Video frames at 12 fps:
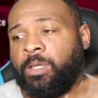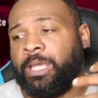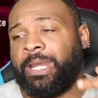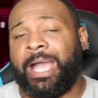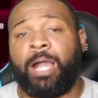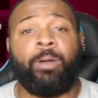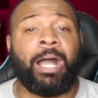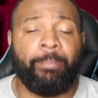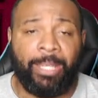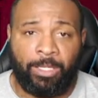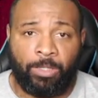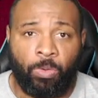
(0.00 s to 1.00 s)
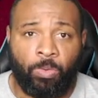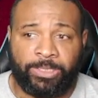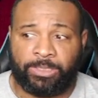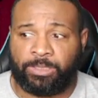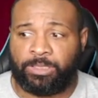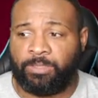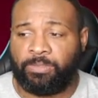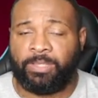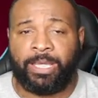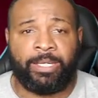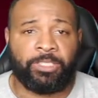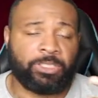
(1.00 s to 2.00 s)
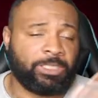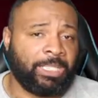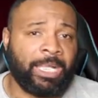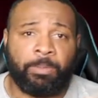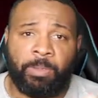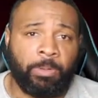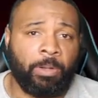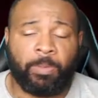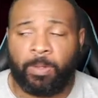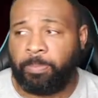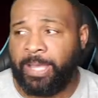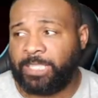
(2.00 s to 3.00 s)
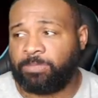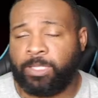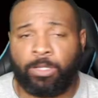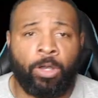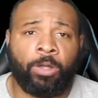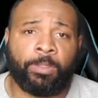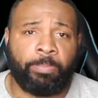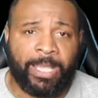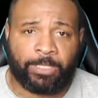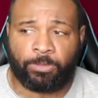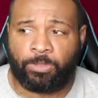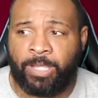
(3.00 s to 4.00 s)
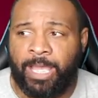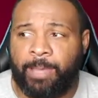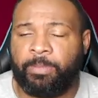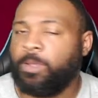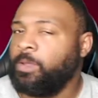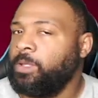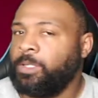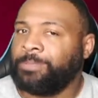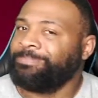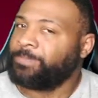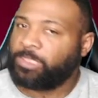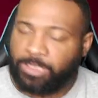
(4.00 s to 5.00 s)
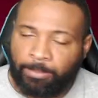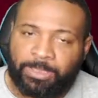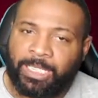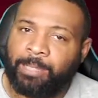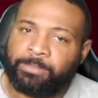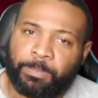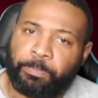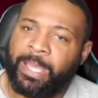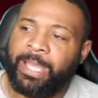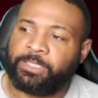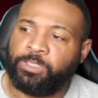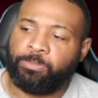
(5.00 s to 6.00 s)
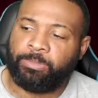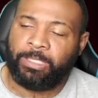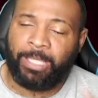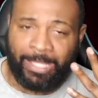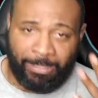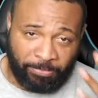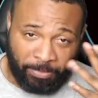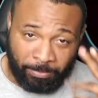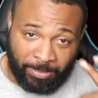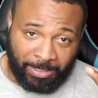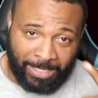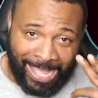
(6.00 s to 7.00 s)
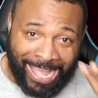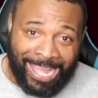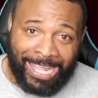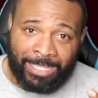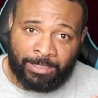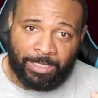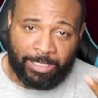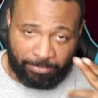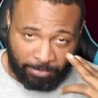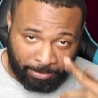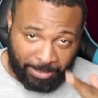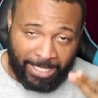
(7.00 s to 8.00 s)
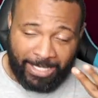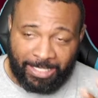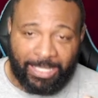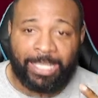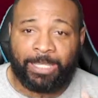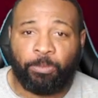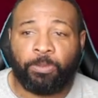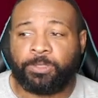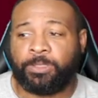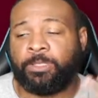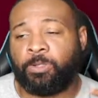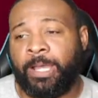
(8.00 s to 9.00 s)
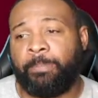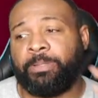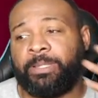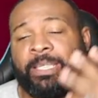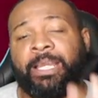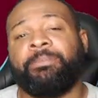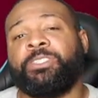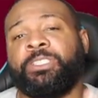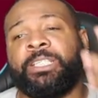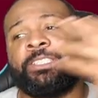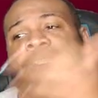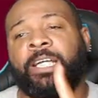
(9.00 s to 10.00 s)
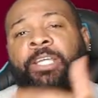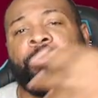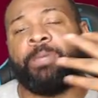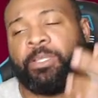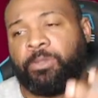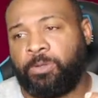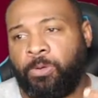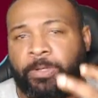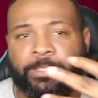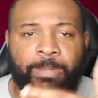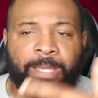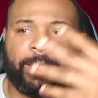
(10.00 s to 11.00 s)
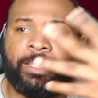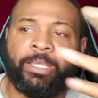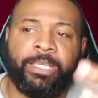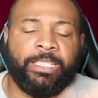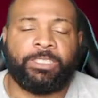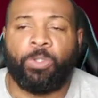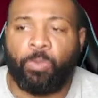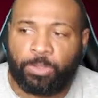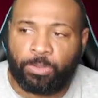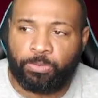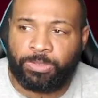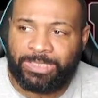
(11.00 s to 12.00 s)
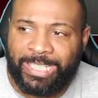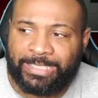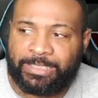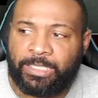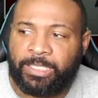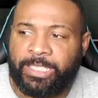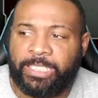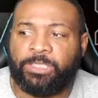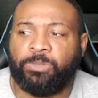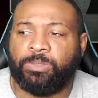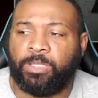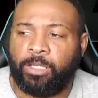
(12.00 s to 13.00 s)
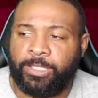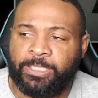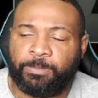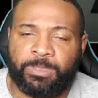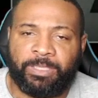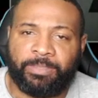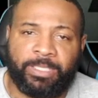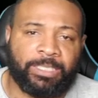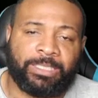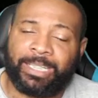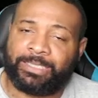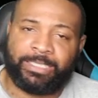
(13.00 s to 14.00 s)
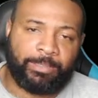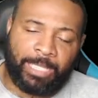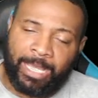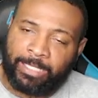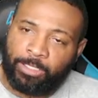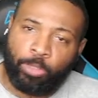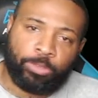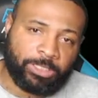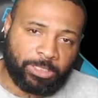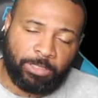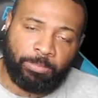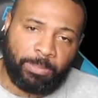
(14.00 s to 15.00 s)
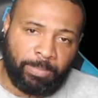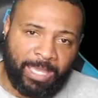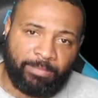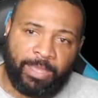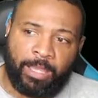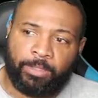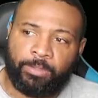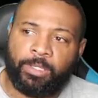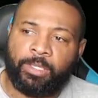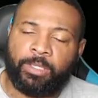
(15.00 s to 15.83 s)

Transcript: and how I make coins and stuff of that nature. Because a lot of people open up packs and like all the packs are crap. Sometimes the packs, from the eye, like from the naked eye, they will seem crap, but then obviously this is how you make your coins back, is going through sets and doing all these specific things. Like I said, I know this could be bad value